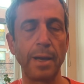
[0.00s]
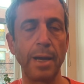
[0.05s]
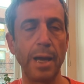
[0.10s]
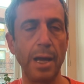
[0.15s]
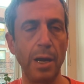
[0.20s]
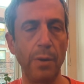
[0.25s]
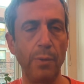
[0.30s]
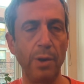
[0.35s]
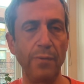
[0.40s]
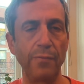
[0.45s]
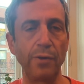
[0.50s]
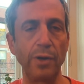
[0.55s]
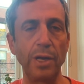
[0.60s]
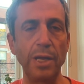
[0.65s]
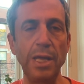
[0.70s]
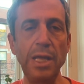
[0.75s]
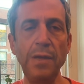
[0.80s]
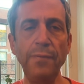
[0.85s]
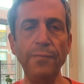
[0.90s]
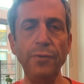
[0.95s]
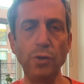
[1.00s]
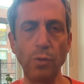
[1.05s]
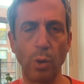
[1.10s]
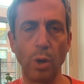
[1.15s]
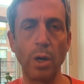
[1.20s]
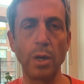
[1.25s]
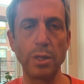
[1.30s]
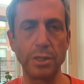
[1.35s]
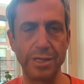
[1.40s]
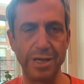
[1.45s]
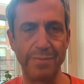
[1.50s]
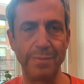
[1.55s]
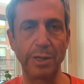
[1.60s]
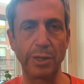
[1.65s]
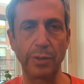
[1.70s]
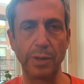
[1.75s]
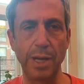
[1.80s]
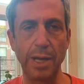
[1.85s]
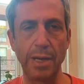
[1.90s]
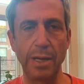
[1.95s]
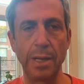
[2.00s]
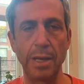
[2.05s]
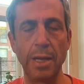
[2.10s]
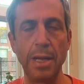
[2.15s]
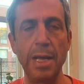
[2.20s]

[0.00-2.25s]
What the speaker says: However, if you are a Democrat